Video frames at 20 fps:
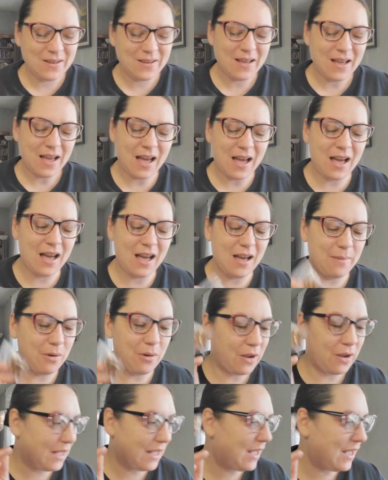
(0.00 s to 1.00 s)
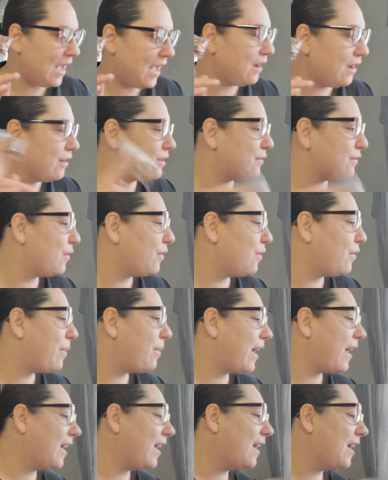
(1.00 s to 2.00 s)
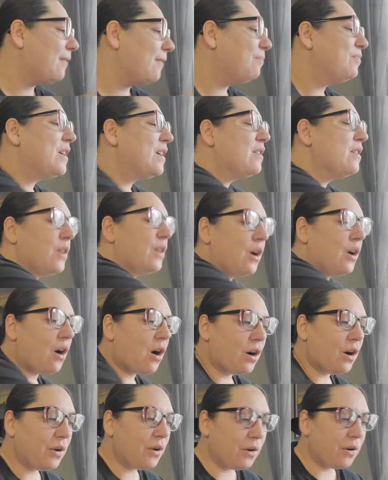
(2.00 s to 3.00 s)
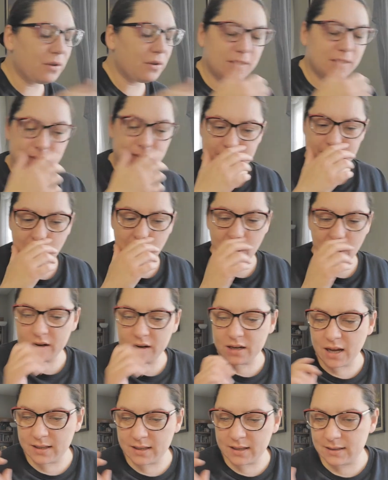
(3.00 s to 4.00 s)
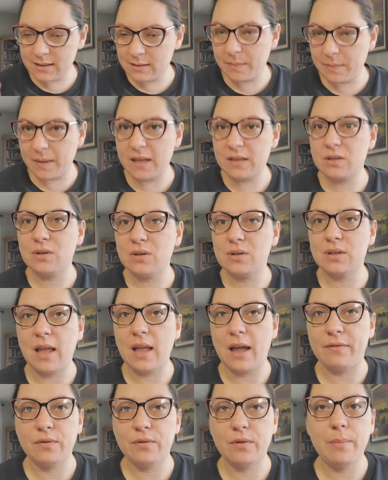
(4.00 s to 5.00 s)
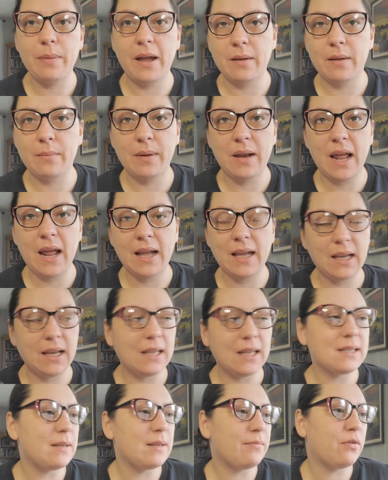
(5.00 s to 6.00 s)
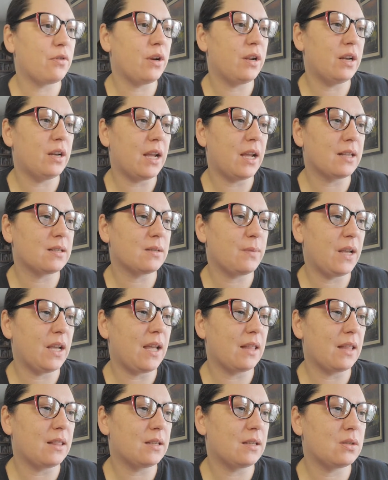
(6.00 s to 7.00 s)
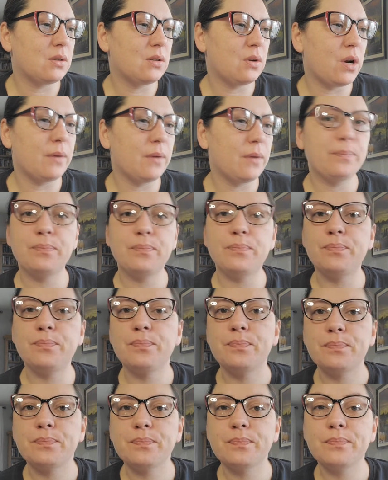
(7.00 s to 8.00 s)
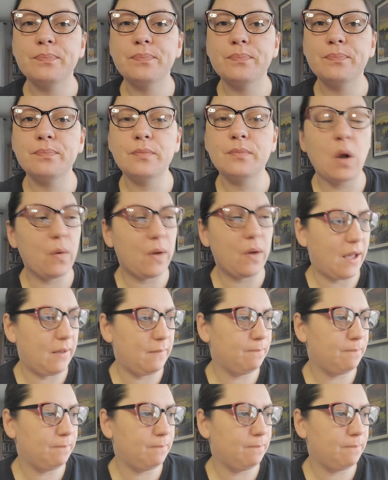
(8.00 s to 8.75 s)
Um, okay, hangers for Rebecca. There are no Stardust spacers left, Rebecca, but I can get some for you next week at the store. Okay.